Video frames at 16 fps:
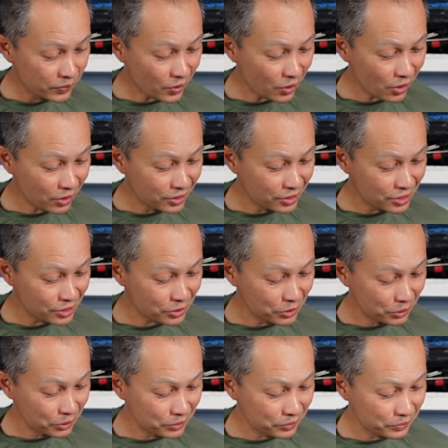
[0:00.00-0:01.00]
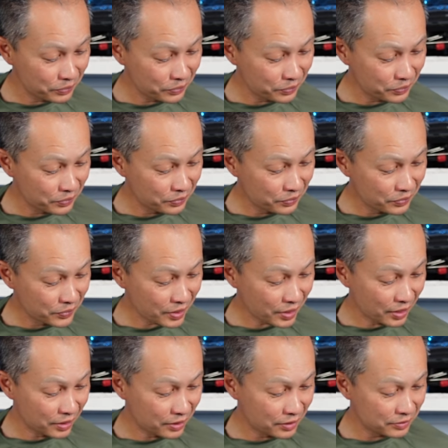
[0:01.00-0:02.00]
oh, this is cool,
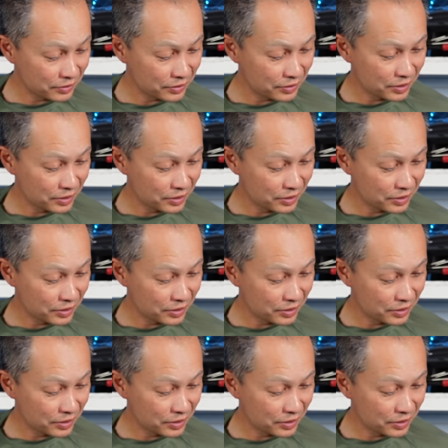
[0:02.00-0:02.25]
kinda.